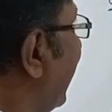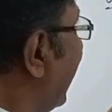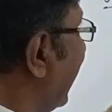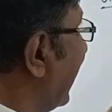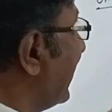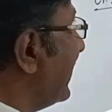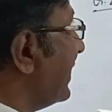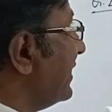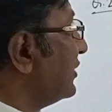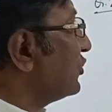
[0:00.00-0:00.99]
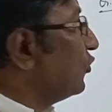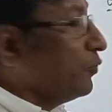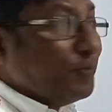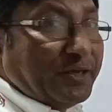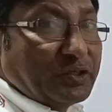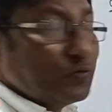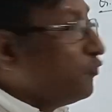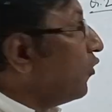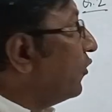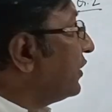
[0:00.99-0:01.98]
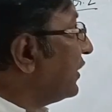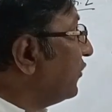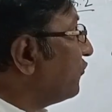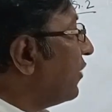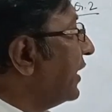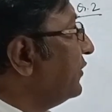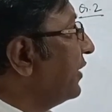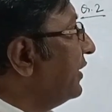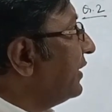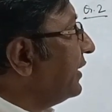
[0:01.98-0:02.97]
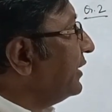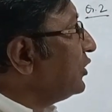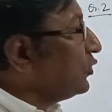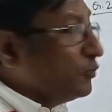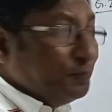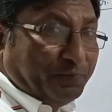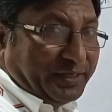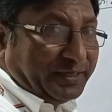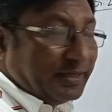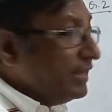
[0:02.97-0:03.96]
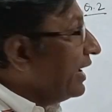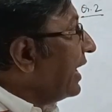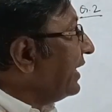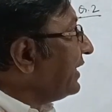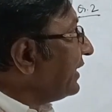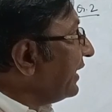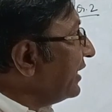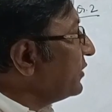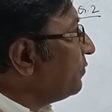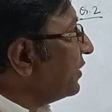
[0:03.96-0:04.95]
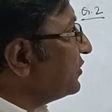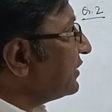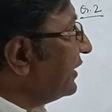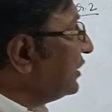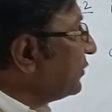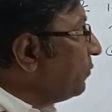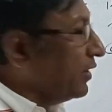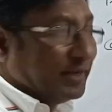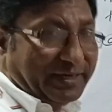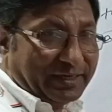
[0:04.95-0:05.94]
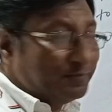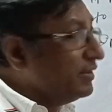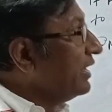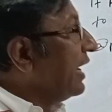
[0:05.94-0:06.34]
A lends rupees 4,500 to B at 10% per annum